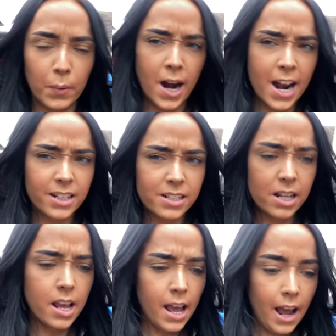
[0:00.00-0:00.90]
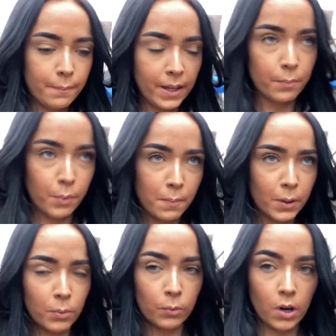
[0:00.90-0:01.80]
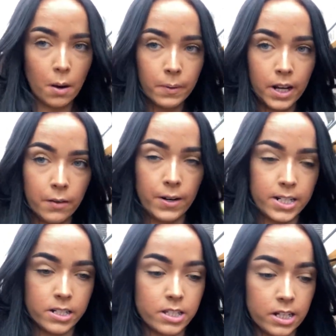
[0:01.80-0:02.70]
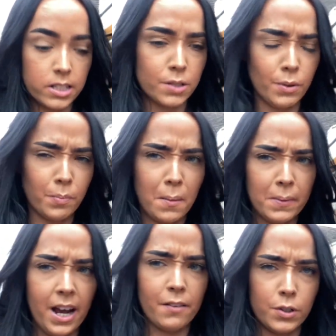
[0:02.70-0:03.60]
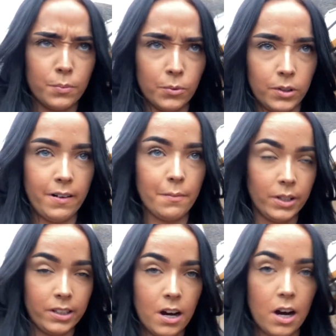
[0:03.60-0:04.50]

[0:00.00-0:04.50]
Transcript: Pret, and there probably will not be anywhere to sit, so we'll probably have to walk around with our